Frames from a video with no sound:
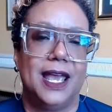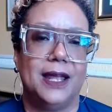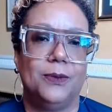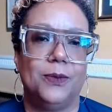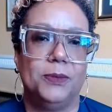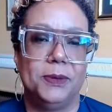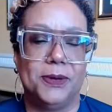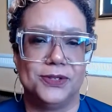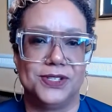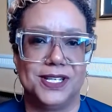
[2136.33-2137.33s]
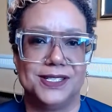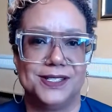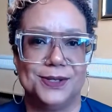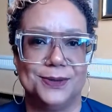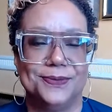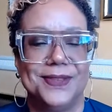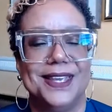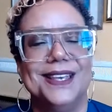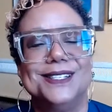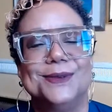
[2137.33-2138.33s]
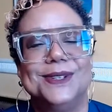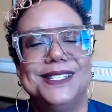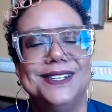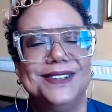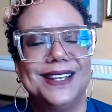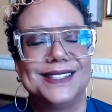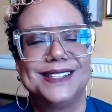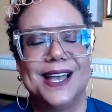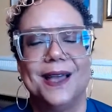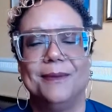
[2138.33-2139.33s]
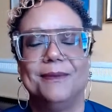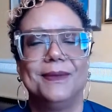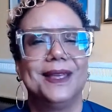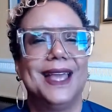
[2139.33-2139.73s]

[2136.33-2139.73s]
and we'll be posting it soon. So until next time,